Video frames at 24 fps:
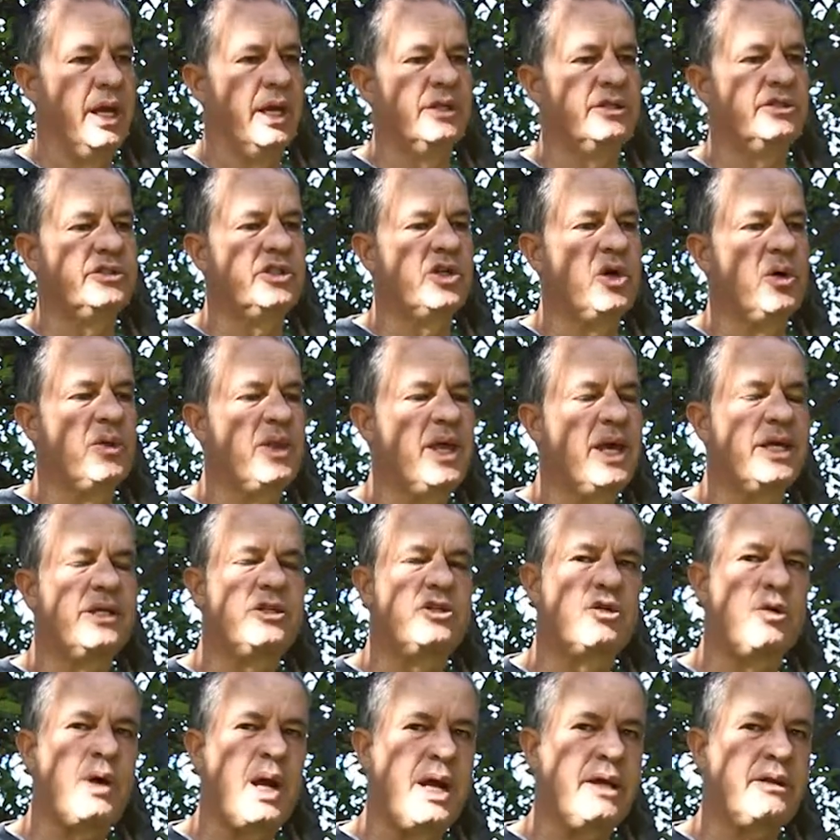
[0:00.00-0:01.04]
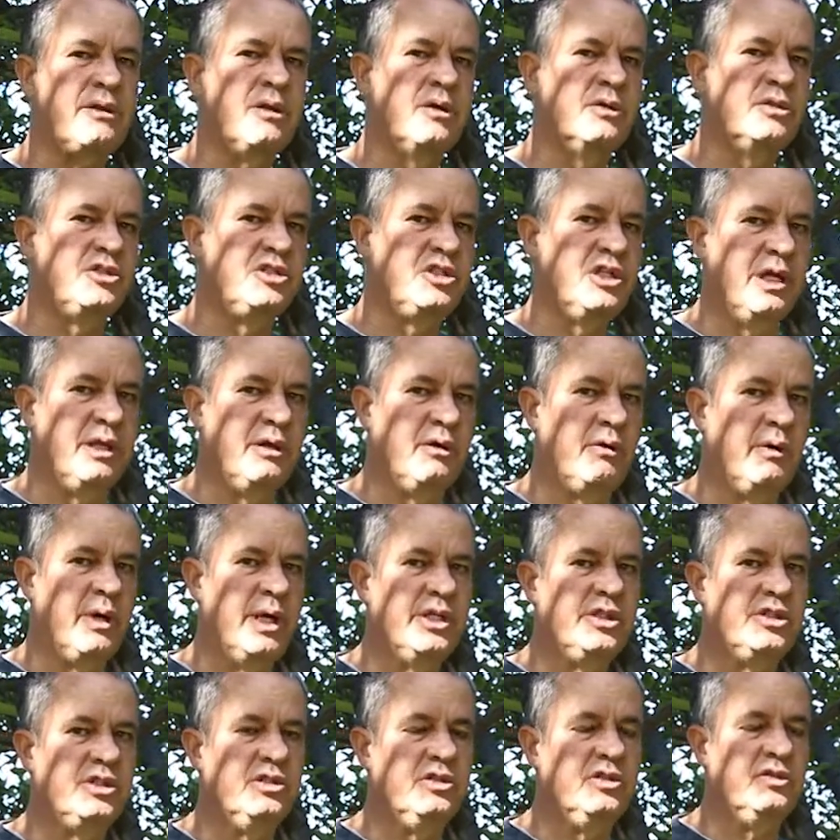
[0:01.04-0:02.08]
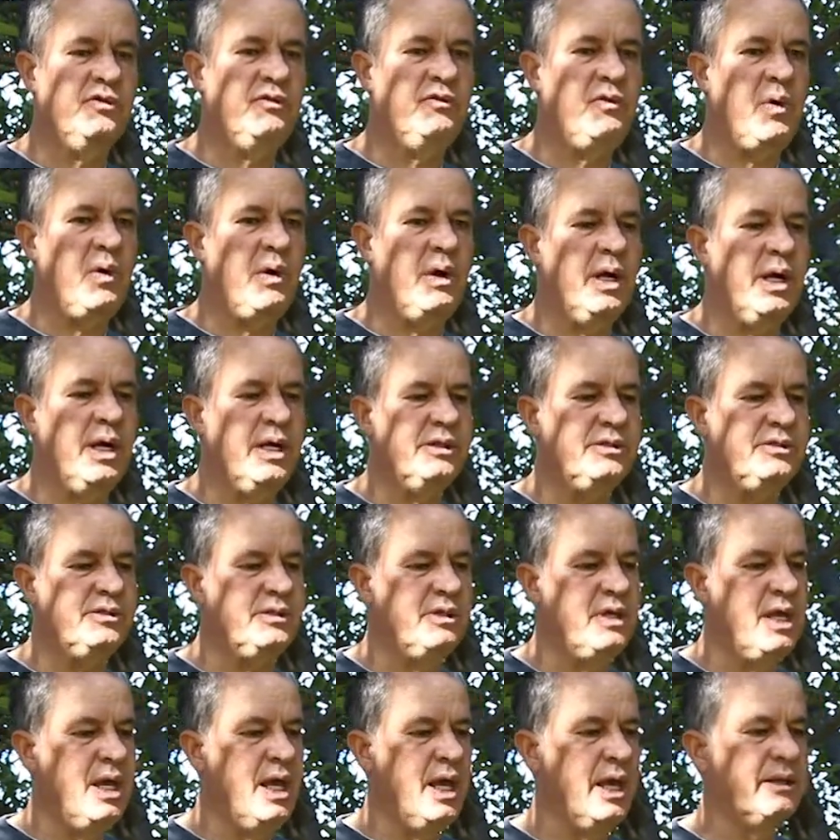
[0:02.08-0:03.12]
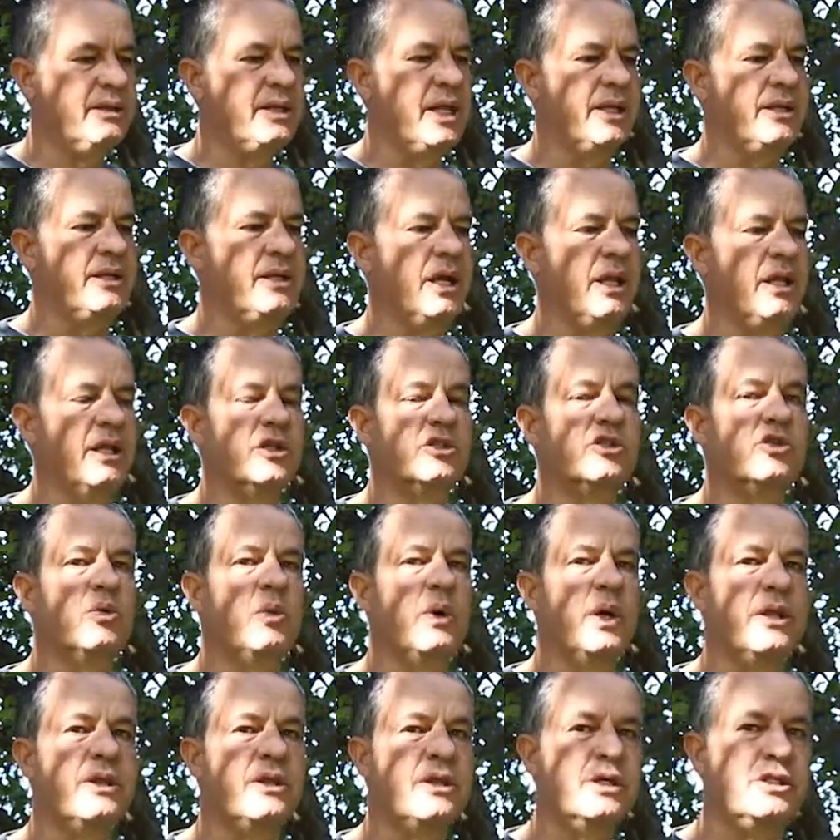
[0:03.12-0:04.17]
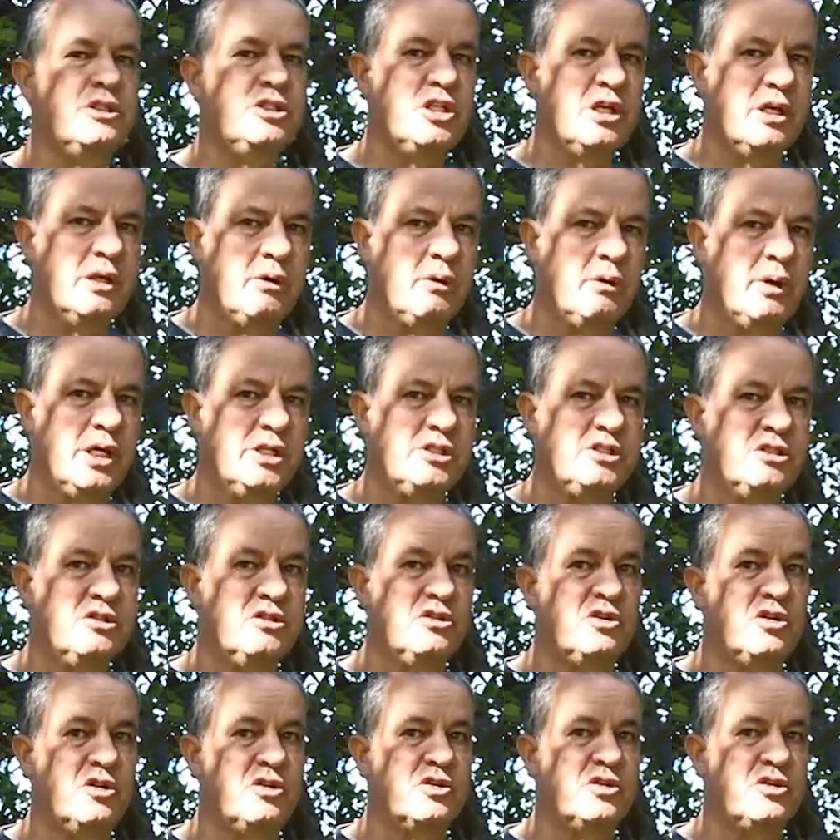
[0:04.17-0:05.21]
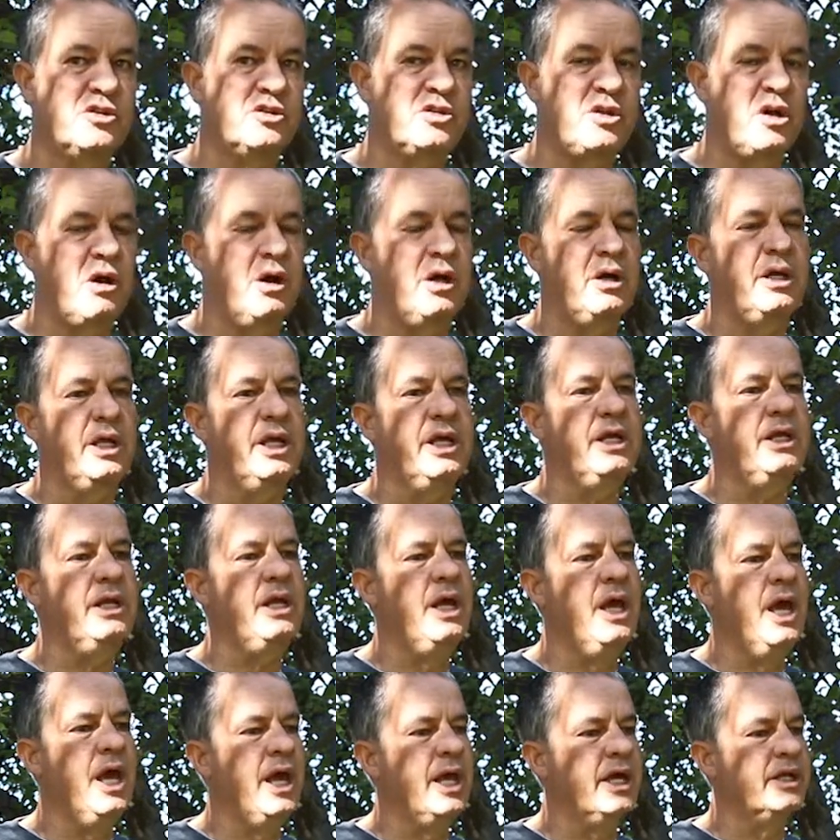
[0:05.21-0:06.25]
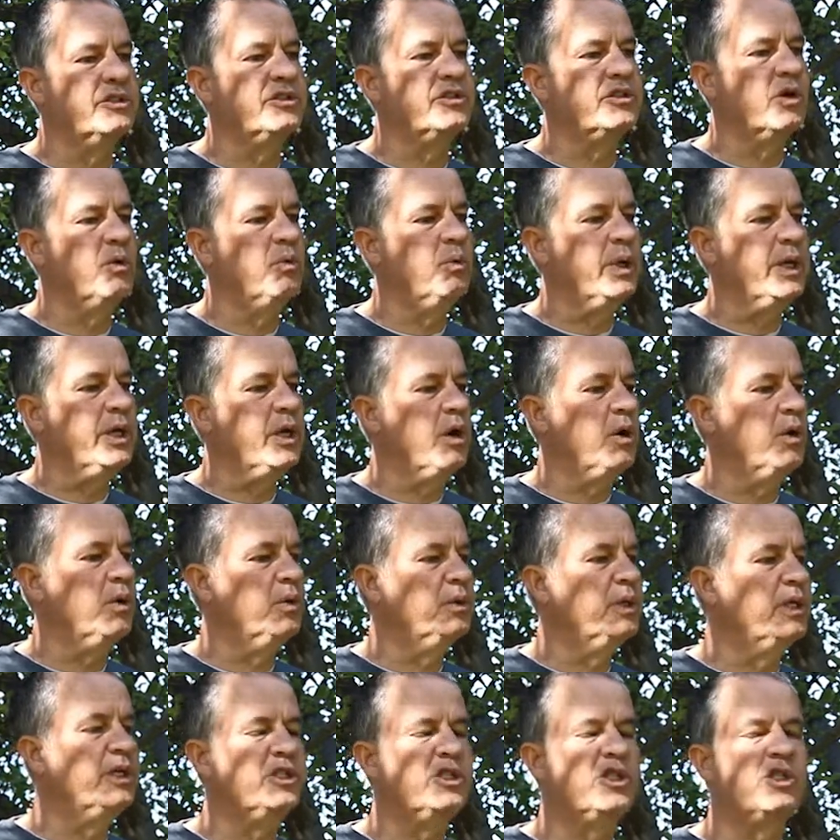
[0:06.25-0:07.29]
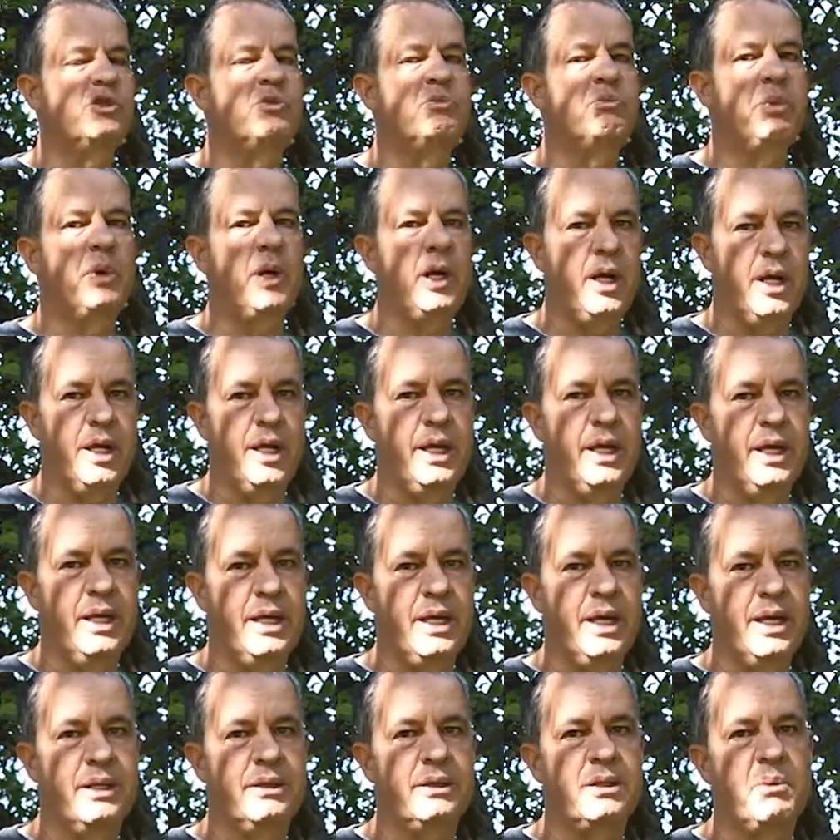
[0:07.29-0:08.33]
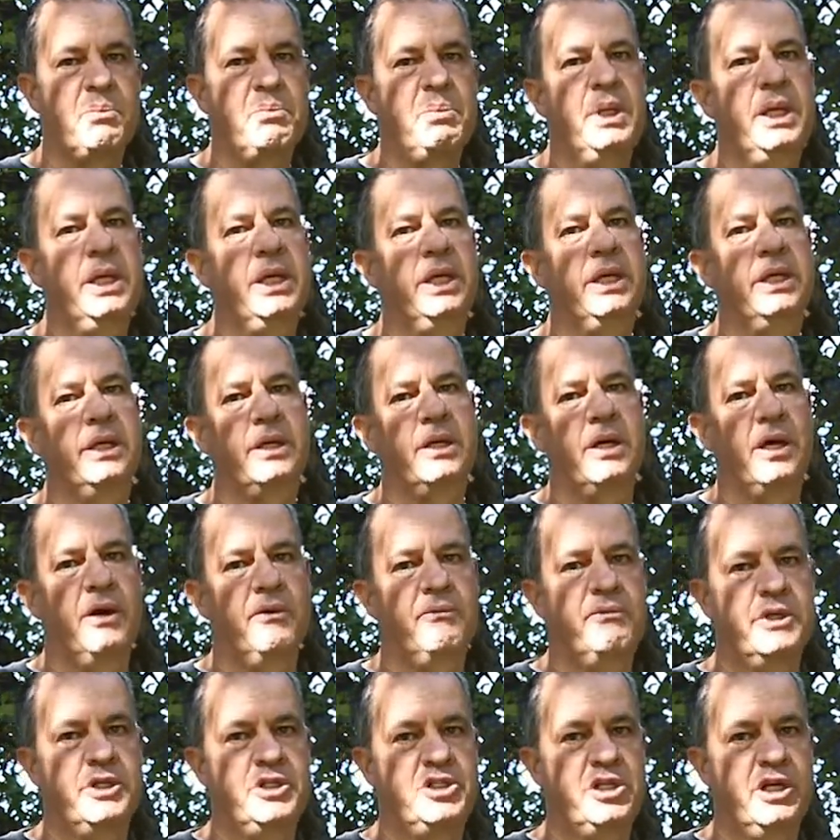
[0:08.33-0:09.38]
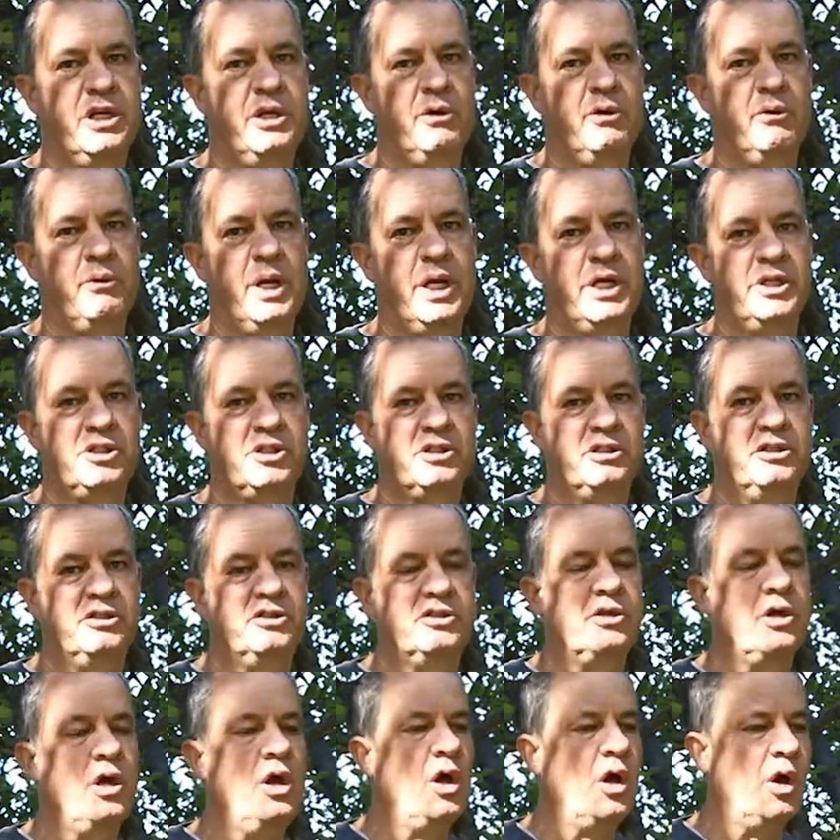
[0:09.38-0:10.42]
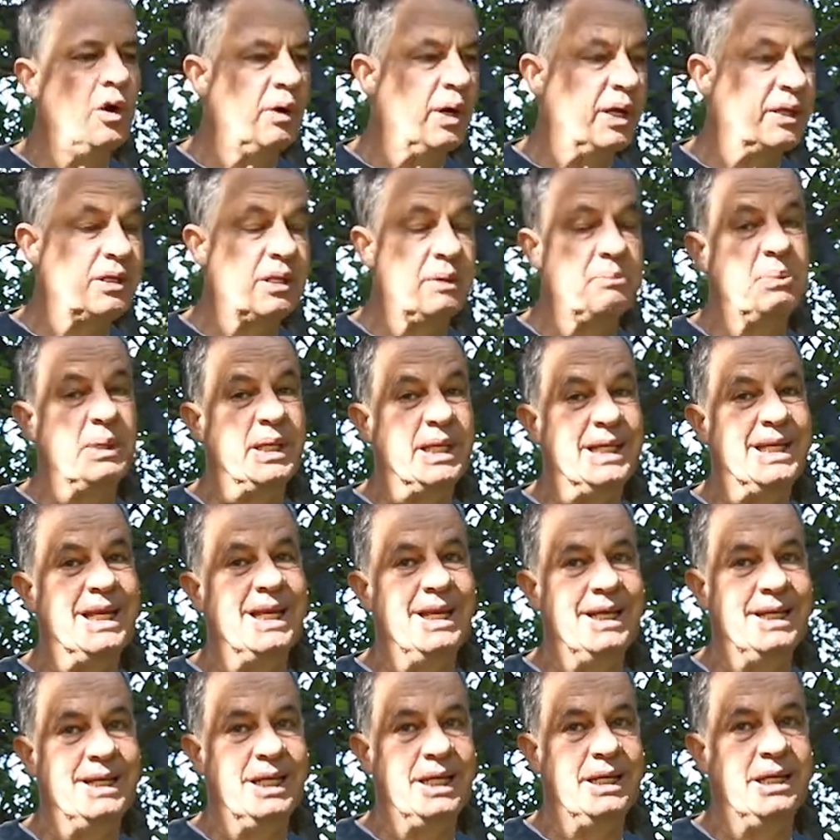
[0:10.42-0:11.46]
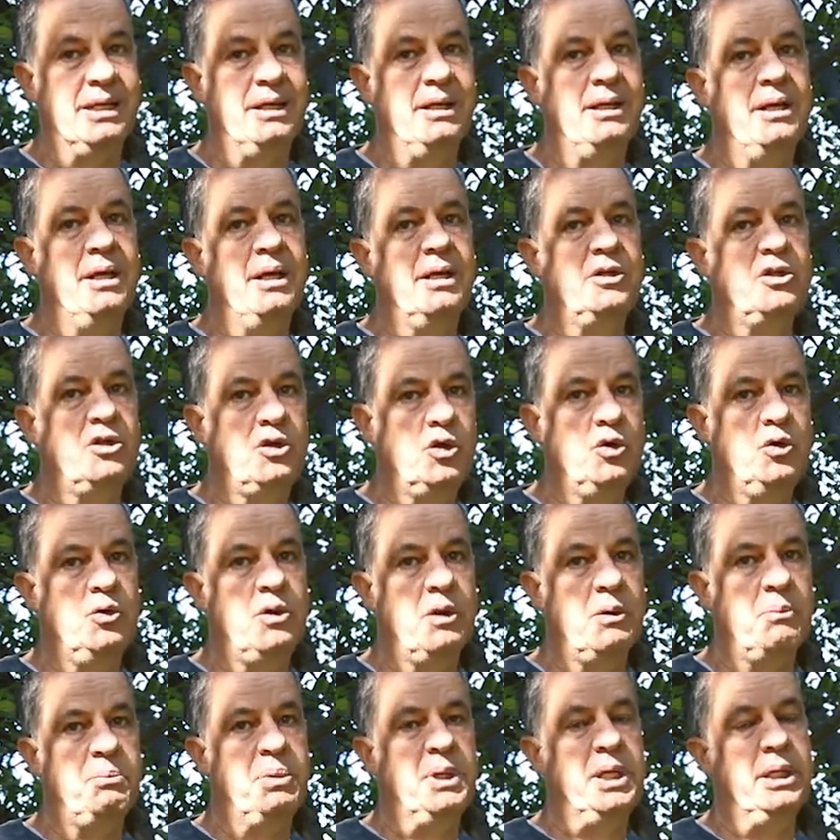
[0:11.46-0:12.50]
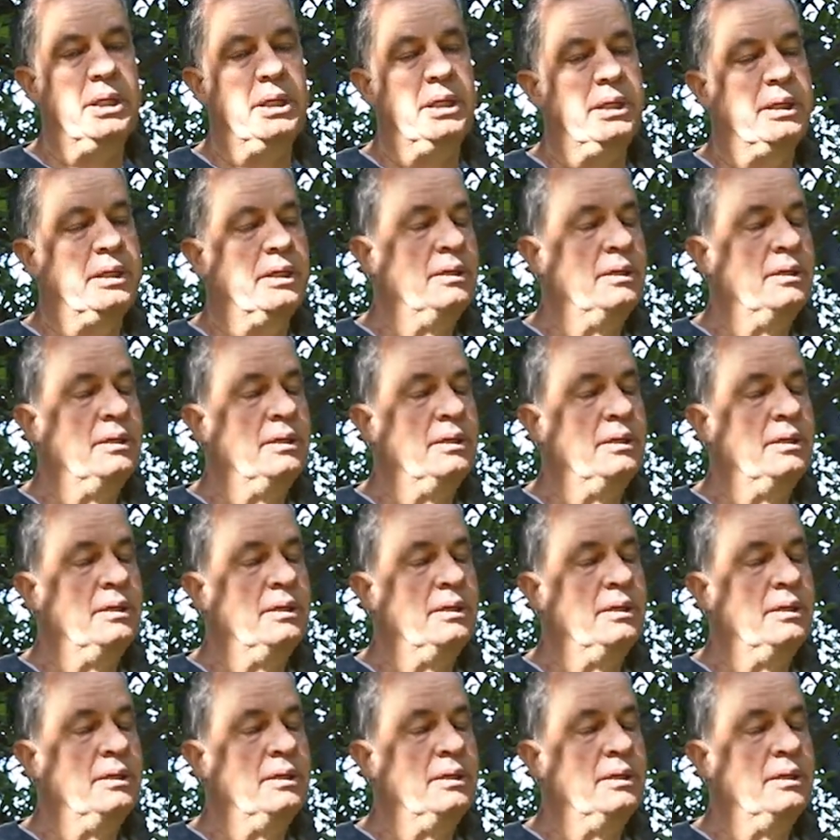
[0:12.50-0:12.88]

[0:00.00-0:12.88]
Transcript: And so they track those generations for us. They tell us when the generations are starting, and so we only spray at the peak of the generations or at the beginning to the peak.